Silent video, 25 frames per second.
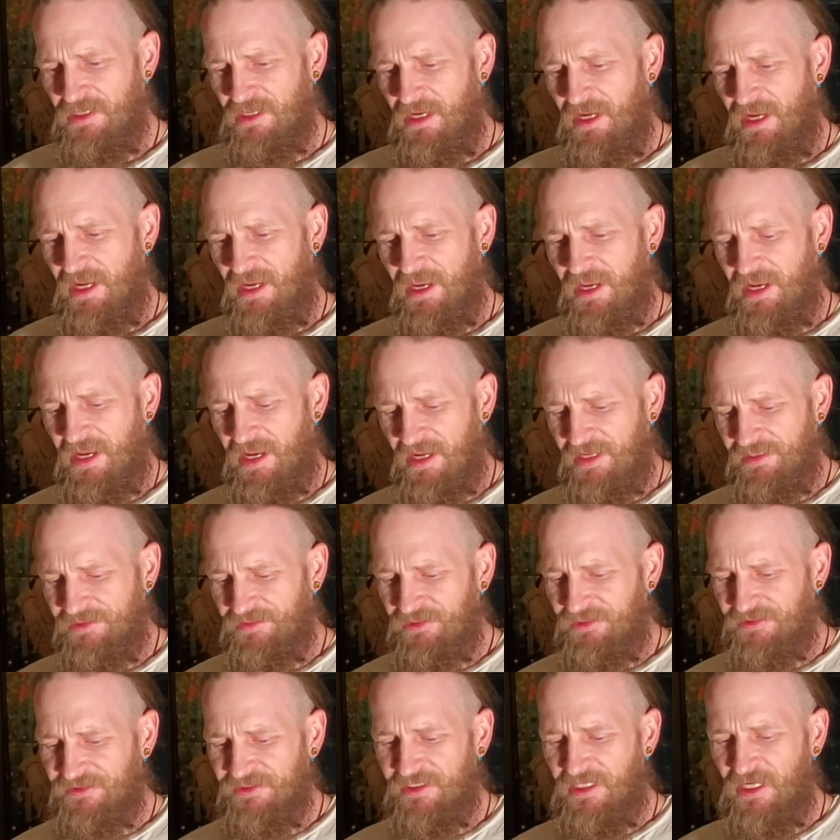And
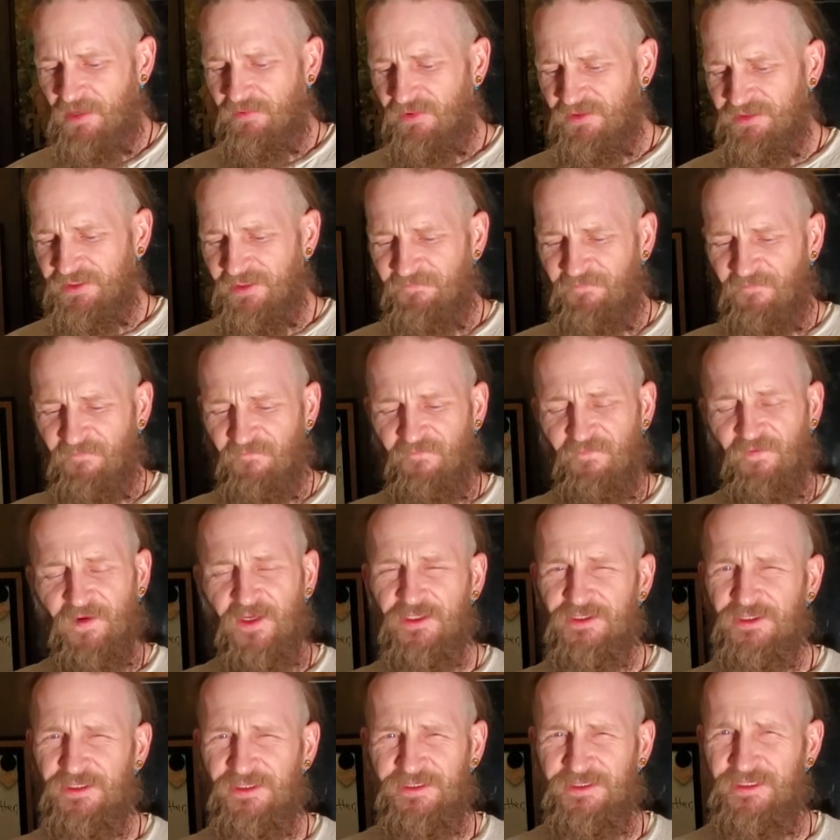there's a couple different
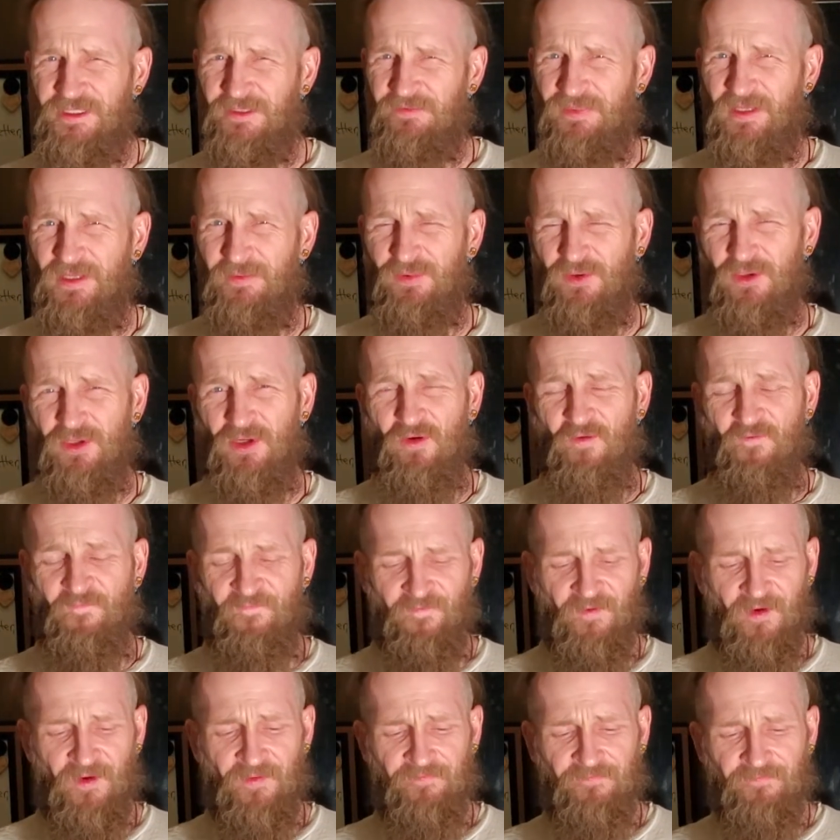versions that people go
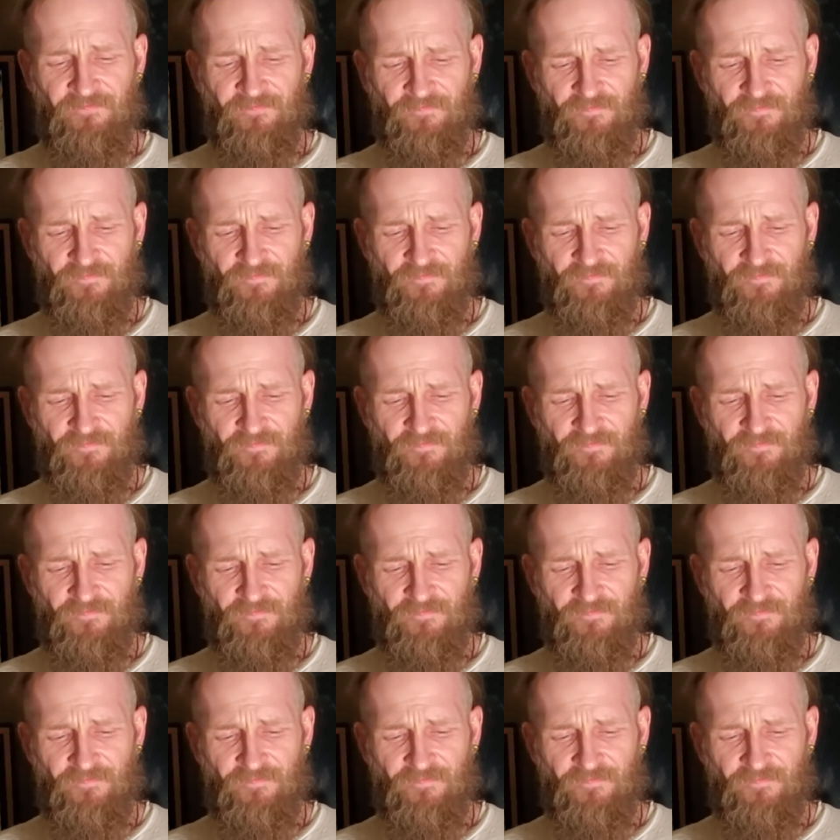from,